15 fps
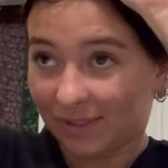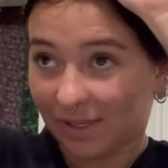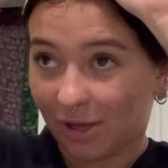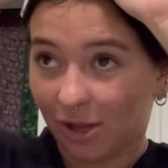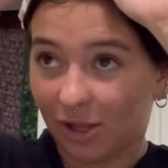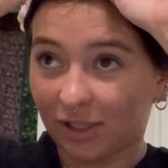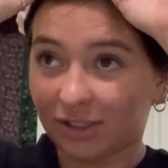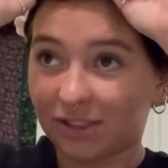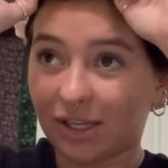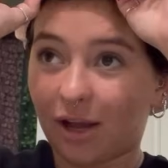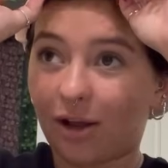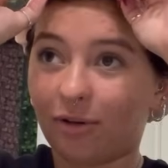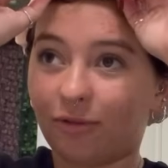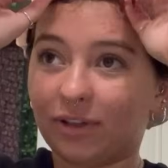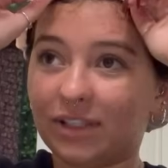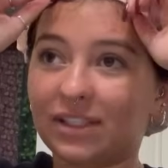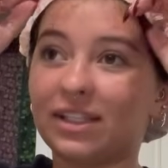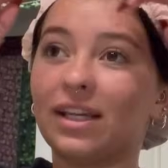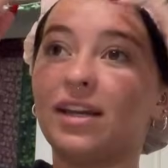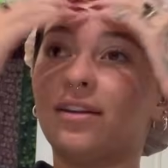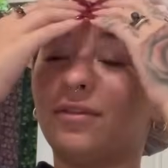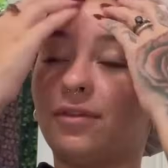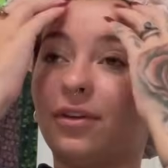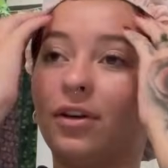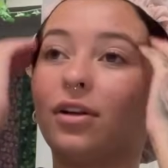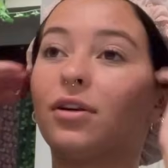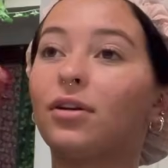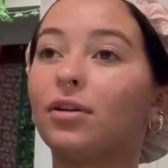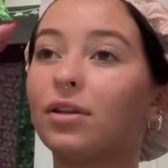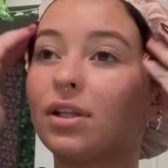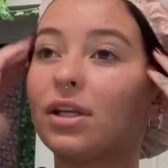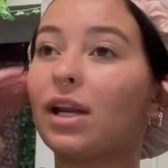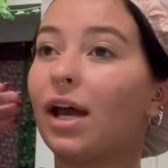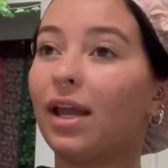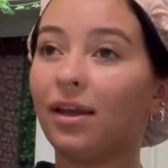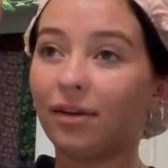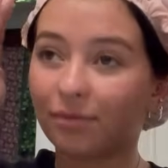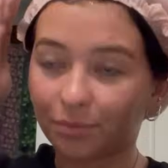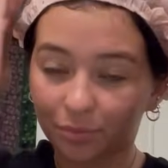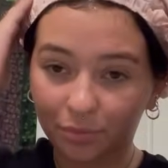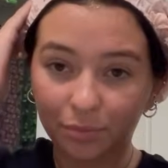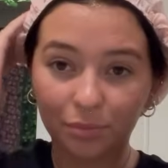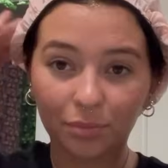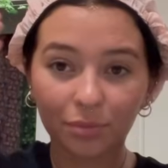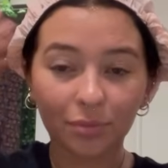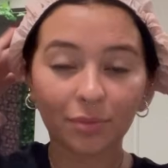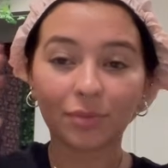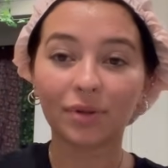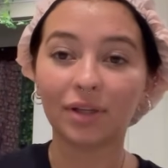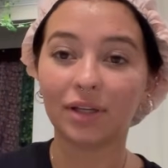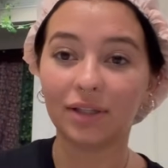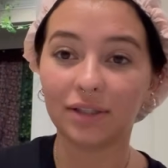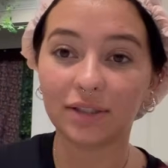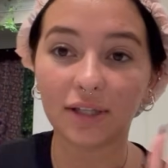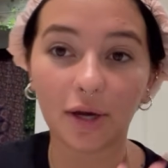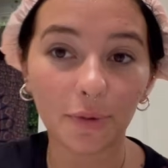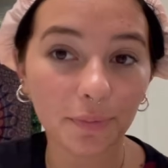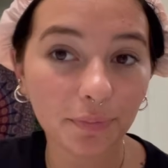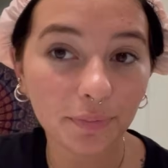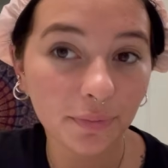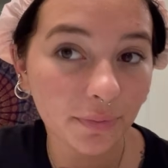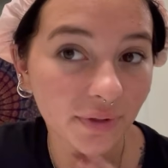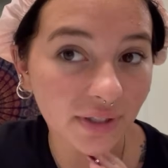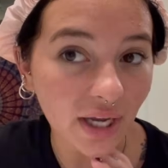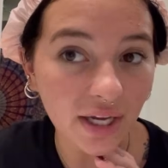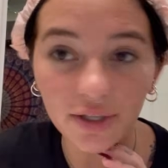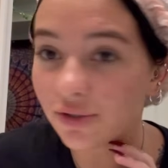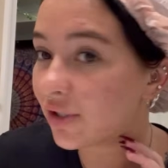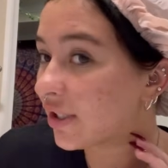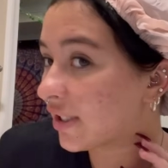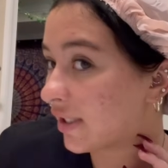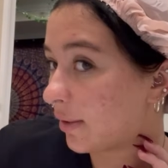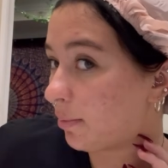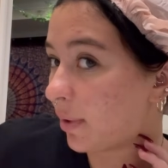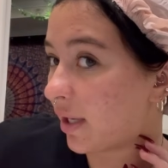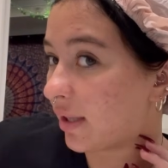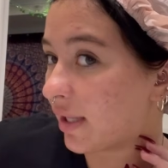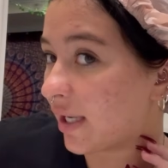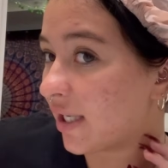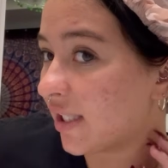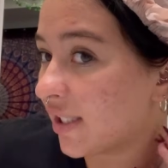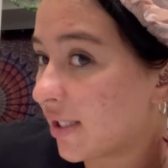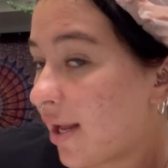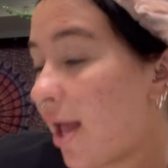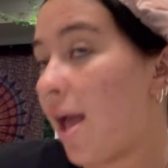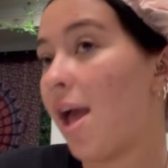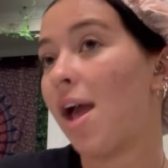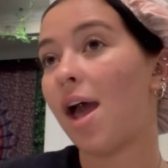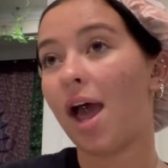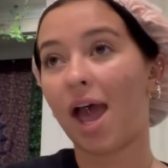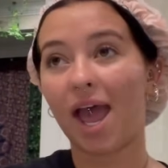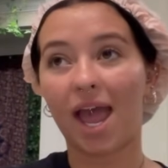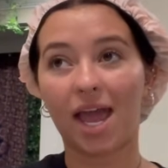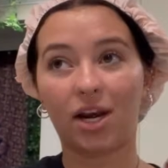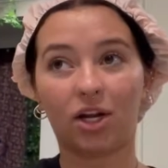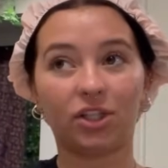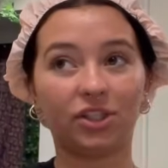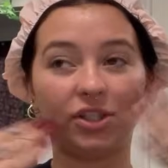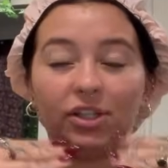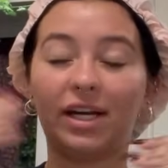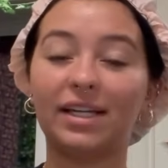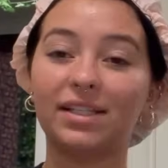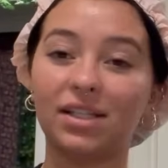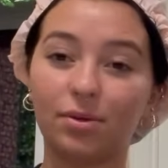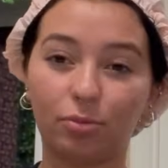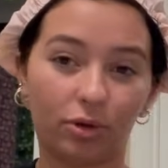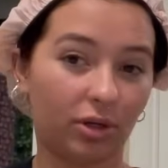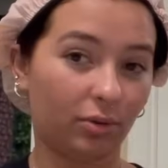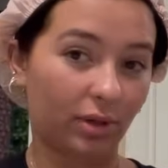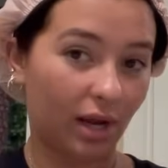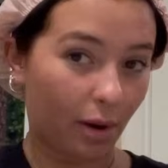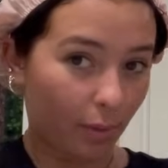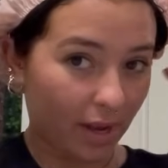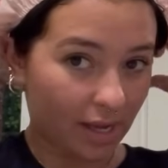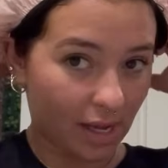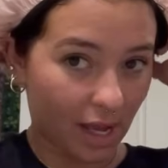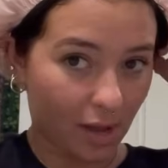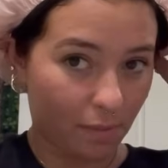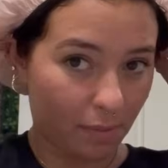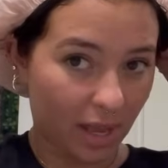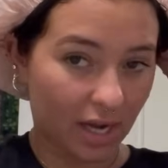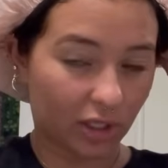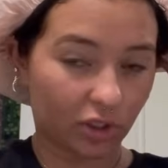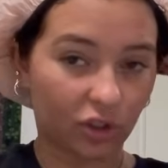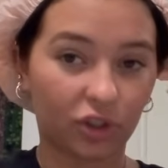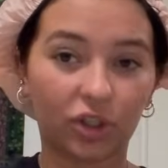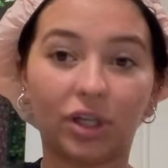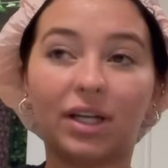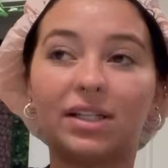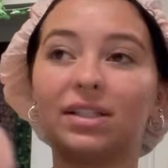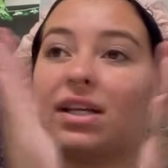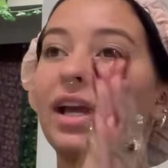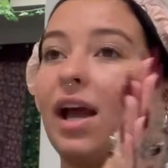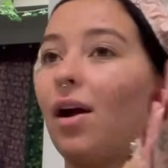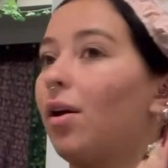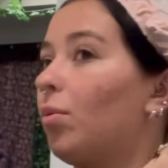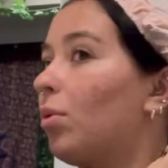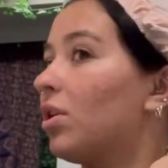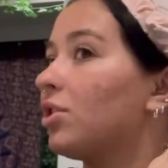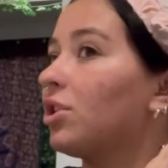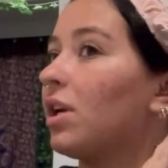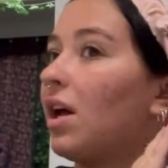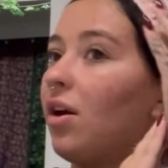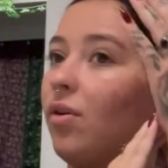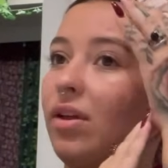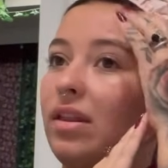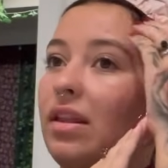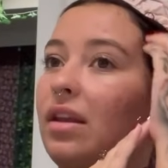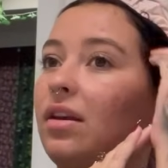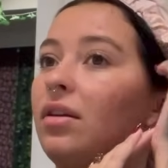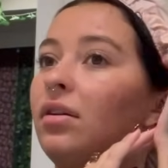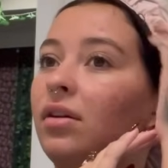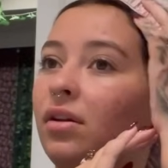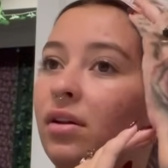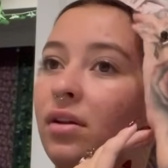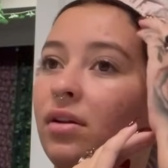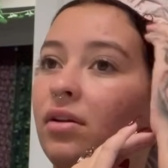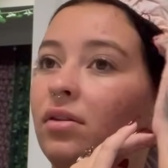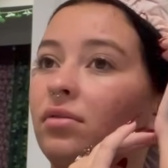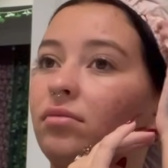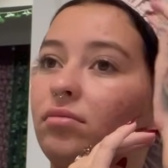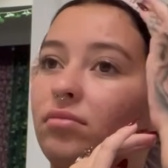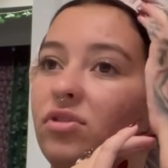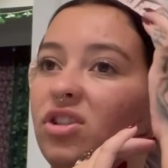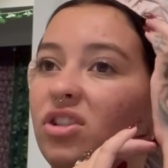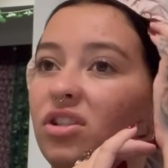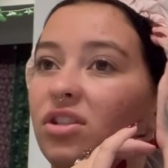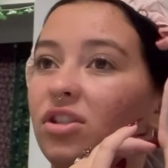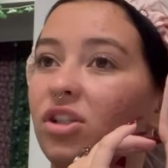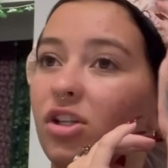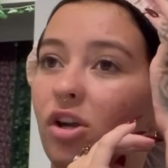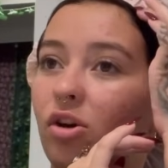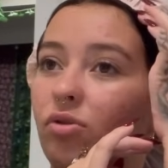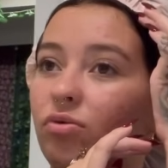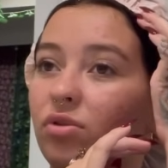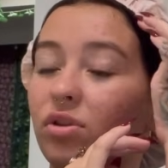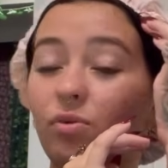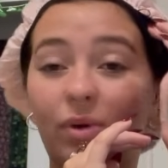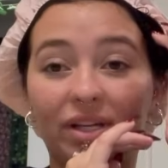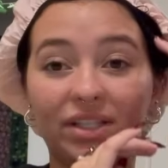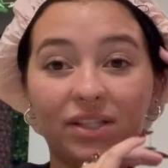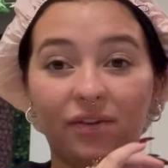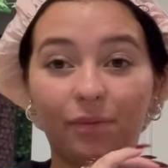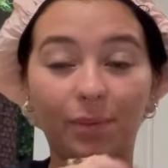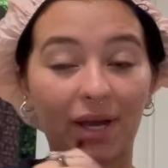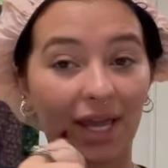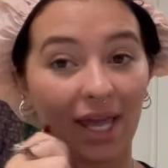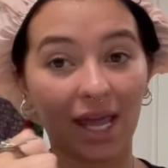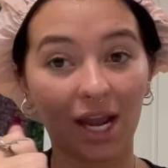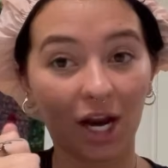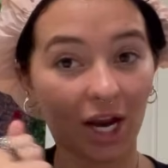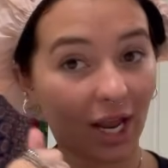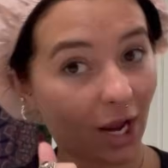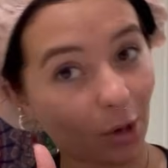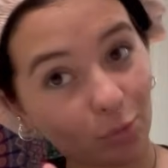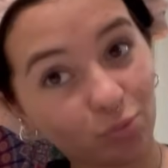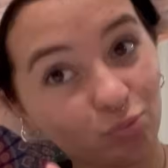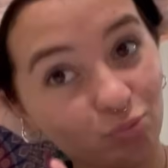I'll risk it for the night. So yeah, you just sleep like this, and I'll see you guys in the morning when I wake up, and I'll show you guys like how I wash it out, and then just, you know, the rest of my hair care.